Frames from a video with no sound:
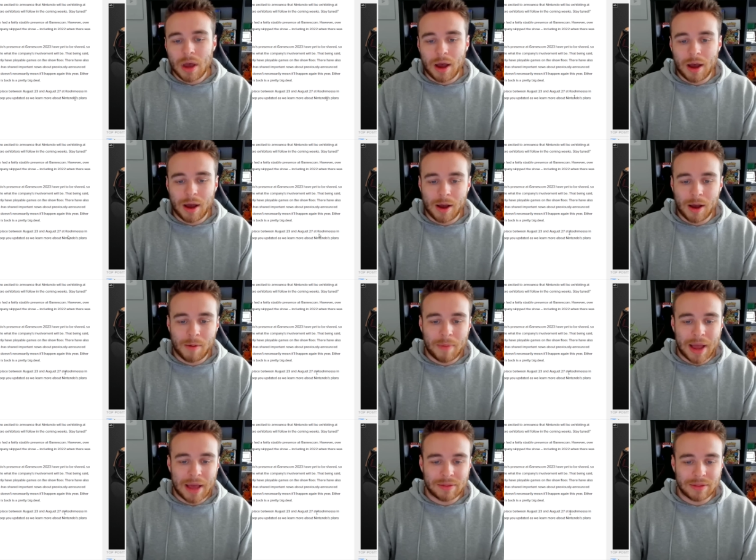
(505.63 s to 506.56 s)

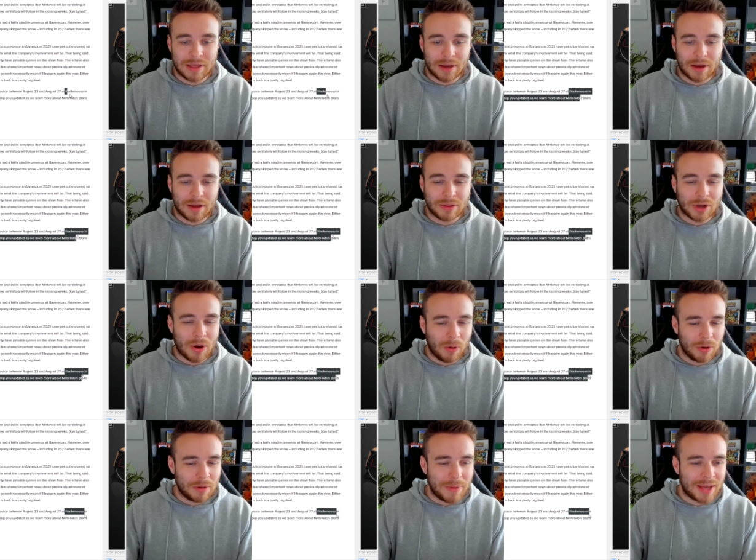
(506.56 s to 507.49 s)
at the
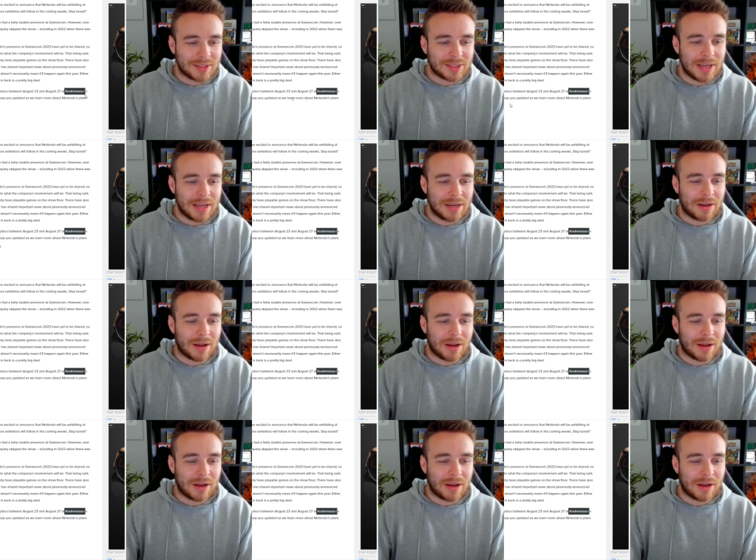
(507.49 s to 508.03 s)
Kölner Messe in